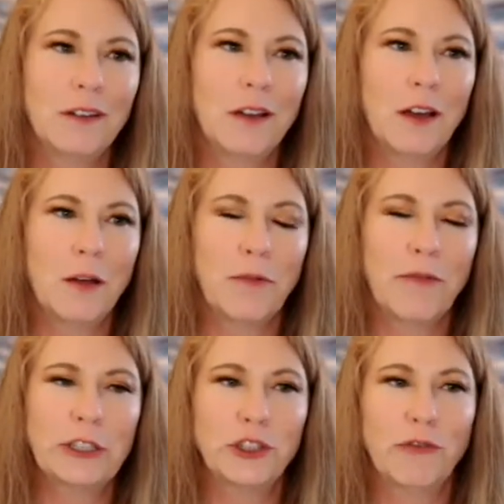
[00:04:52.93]
a
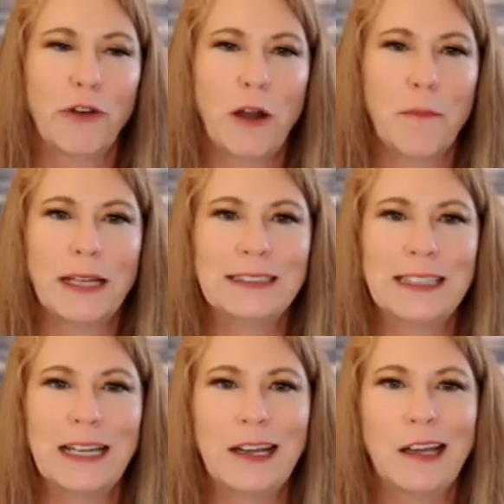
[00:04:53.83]
professional friend of mine
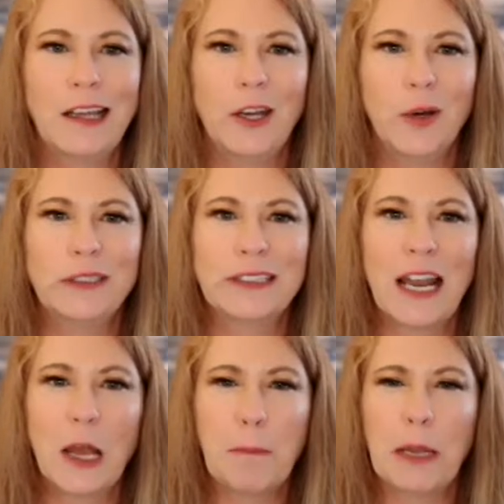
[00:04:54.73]
said, it's
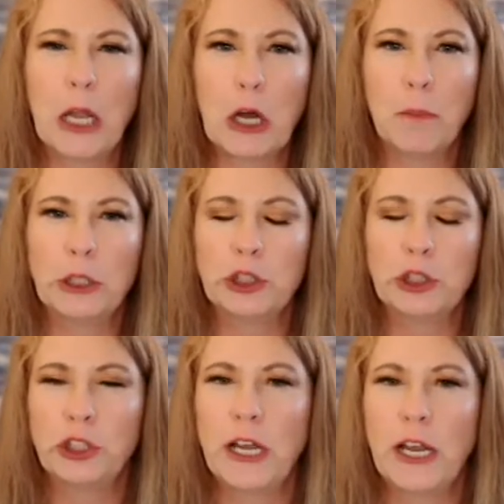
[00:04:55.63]
kind of like
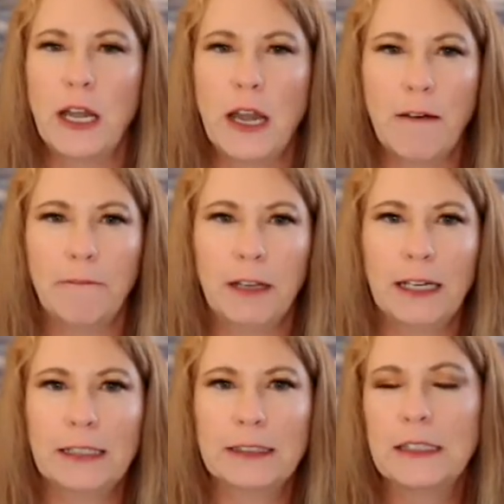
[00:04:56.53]
Blockbuster and
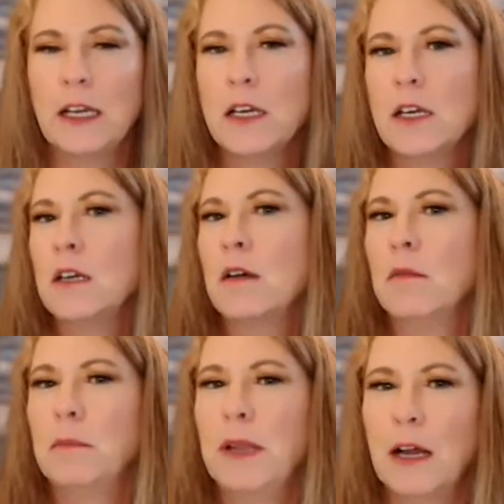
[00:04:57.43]
Netflix.
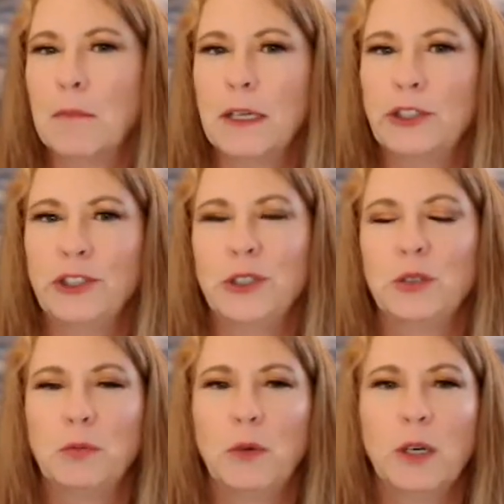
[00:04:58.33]

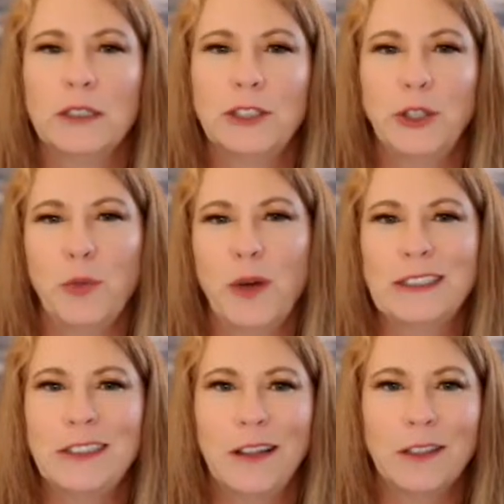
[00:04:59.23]
Blockbuster was you went
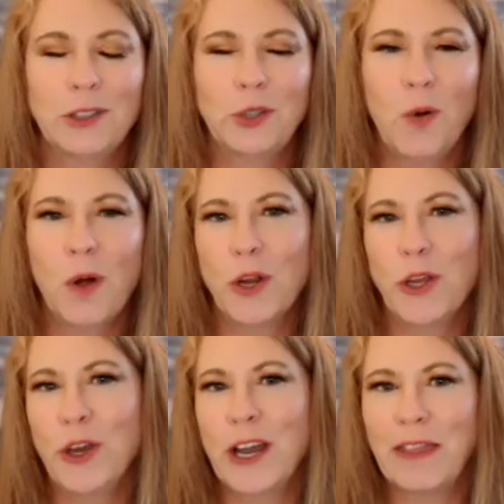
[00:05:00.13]
to the store,
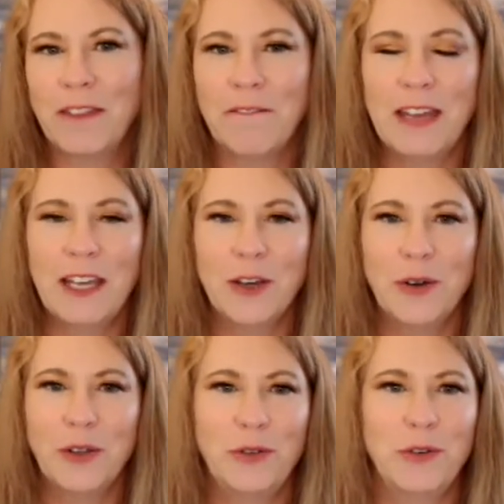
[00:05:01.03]
you got the video,
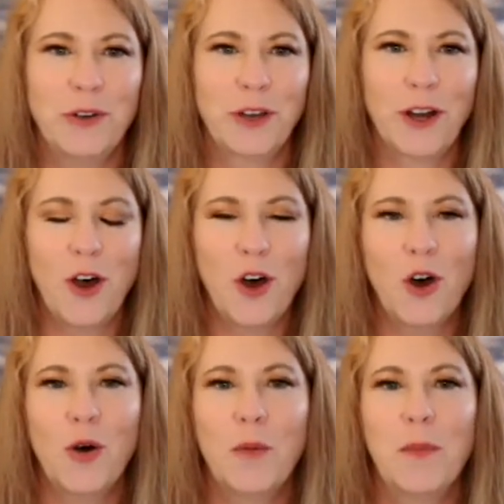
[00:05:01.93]
you took it
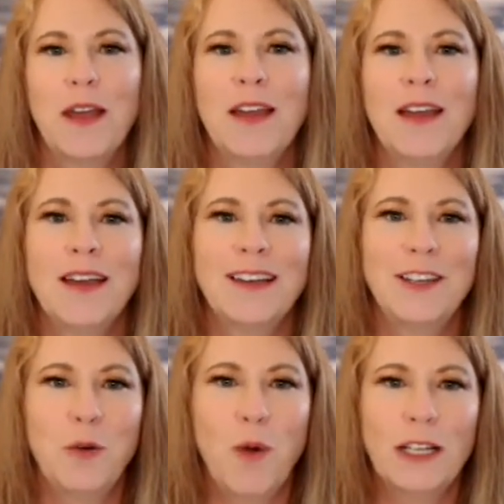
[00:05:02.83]
home,
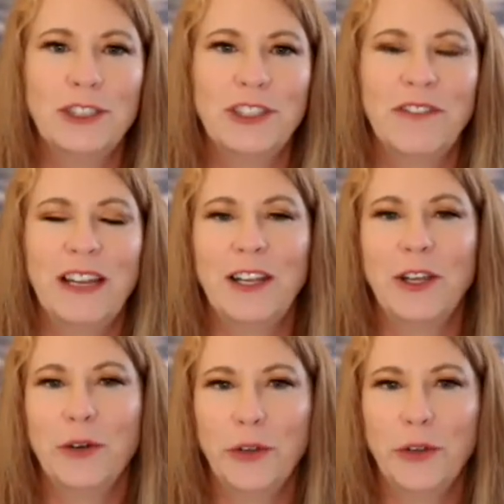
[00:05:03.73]
you watched the video, you